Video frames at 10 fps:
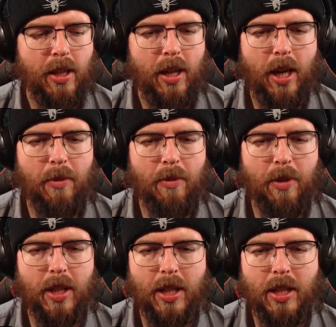I'm
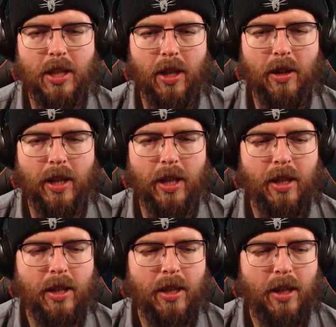really sorry.
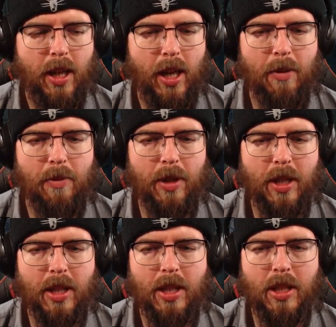I'm
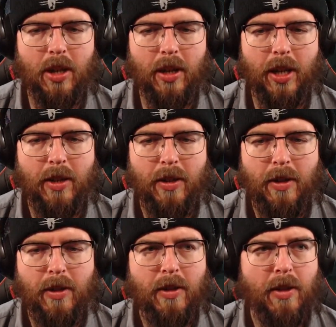really sorry.
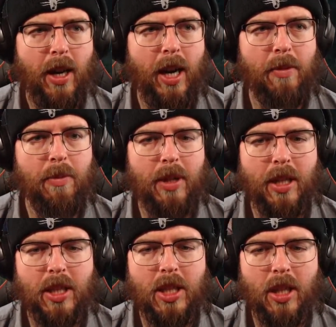I'm
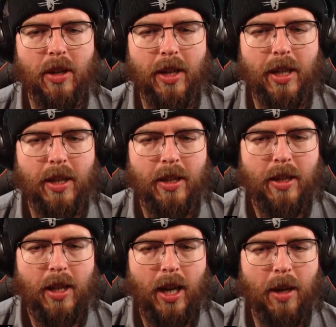really sorry.
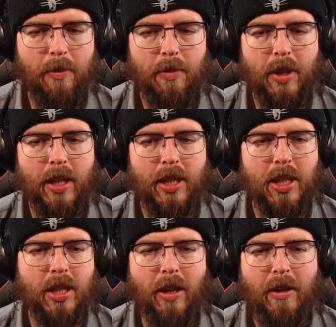I'm really
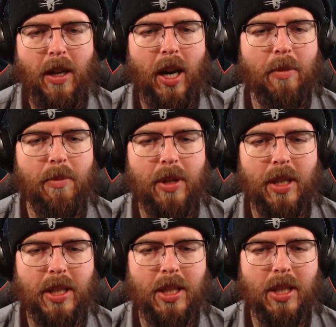sorry. I'm
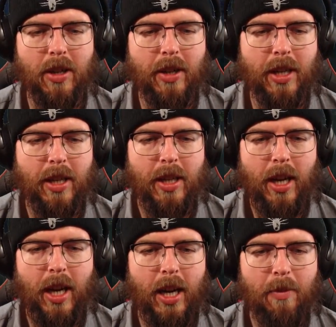really sorry.
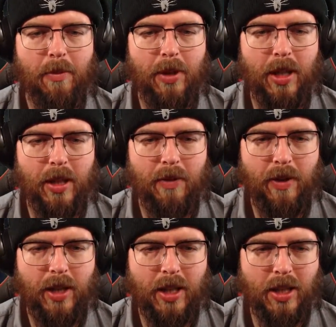I'm really
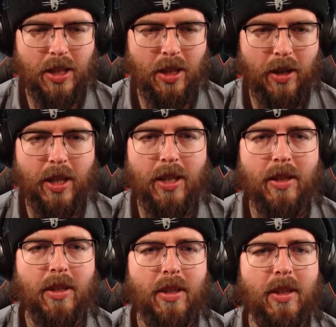fucking sorry,
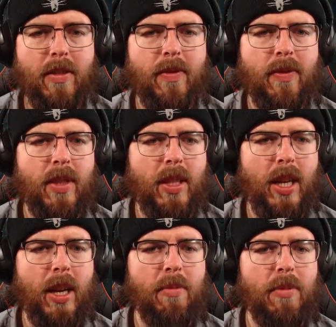dude.
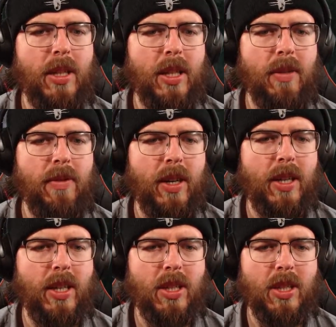I'm really
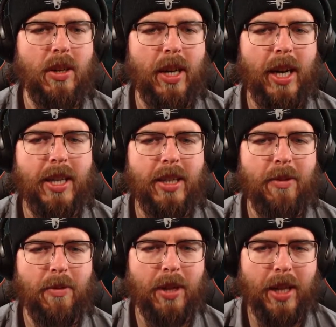fucking sorry. I
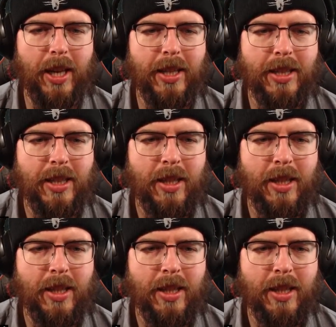didn't realize.